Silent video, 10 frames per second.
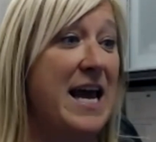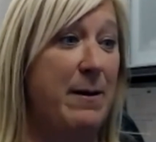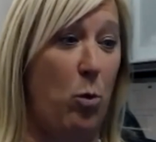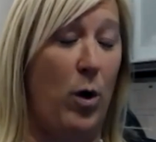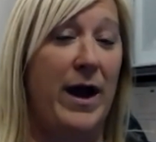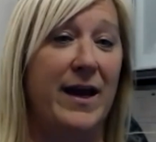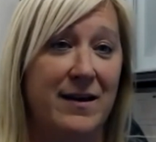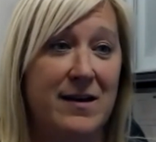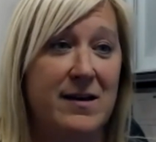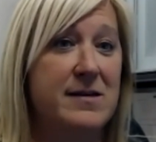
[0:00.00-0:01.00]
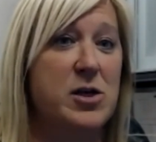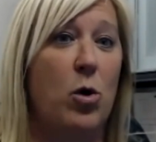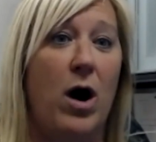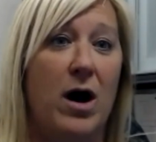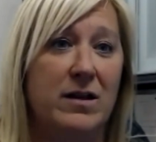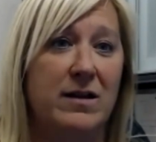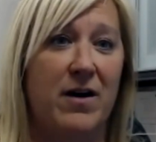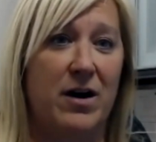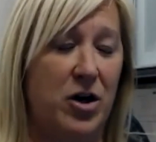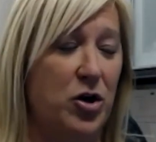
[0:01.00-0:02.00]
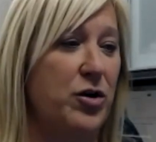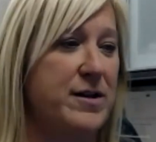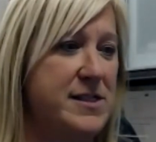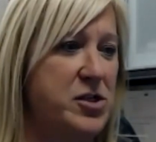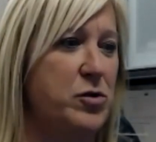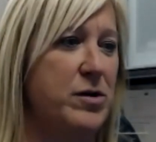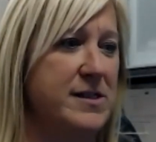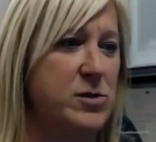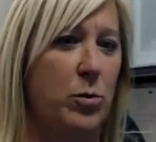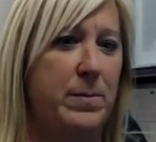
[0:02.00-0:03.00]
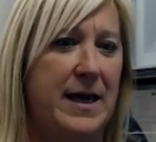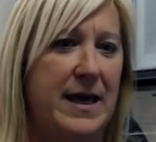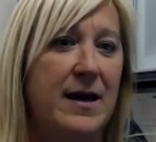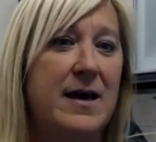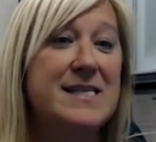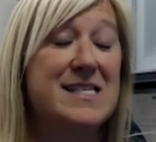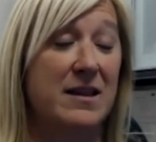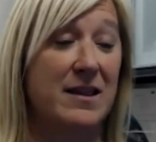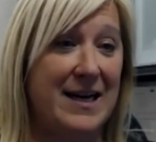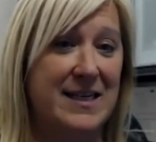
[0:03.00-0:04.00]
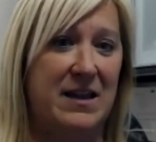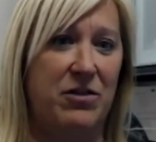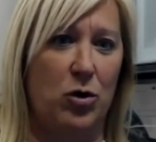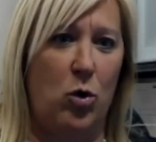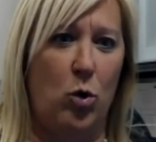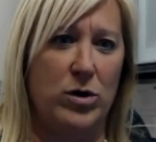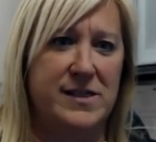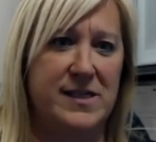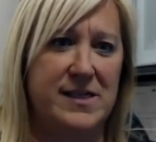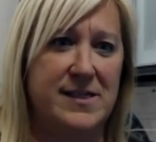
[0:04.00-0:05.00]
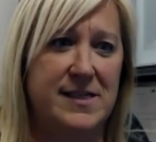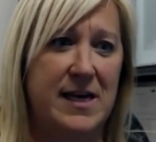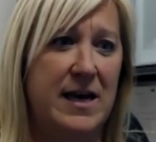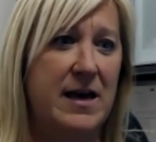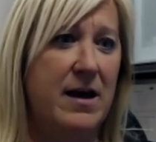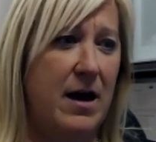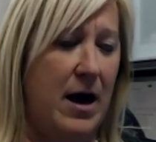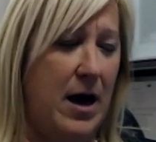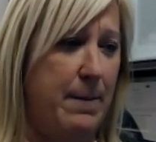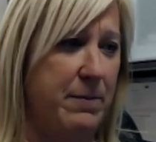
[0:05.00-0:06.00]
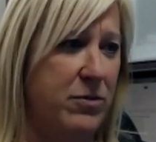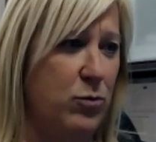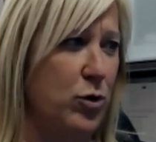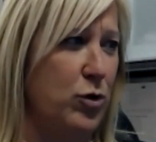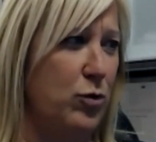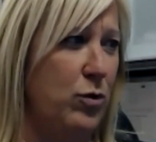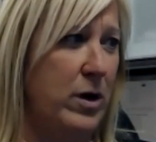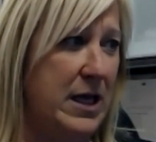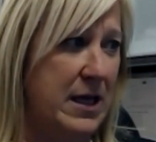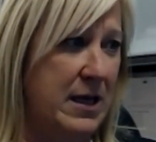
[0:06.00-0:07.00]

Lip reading: Same way. So all of our current students will be selecting their courses through